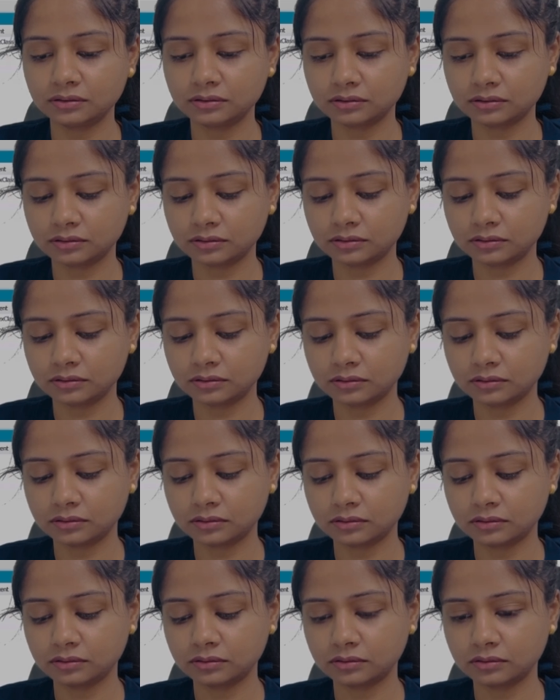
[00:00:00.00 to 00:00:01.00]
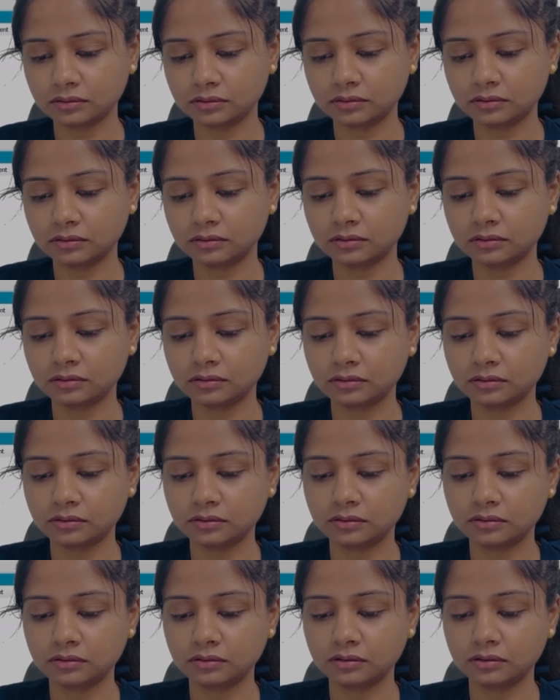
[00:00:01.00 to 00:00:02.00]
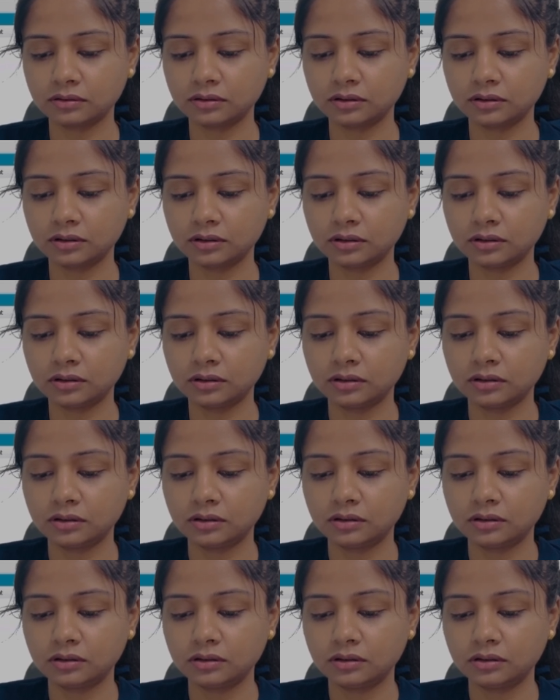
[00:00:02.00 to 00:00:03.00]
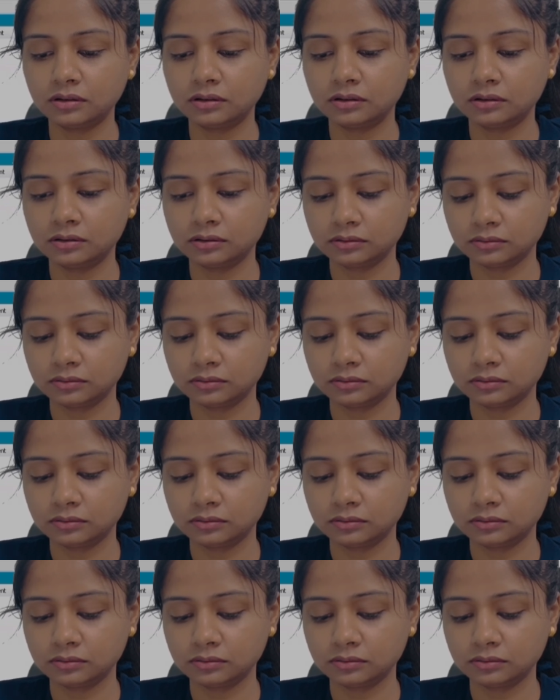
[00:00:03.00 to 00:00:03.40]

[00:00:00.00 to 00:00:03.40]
(silence)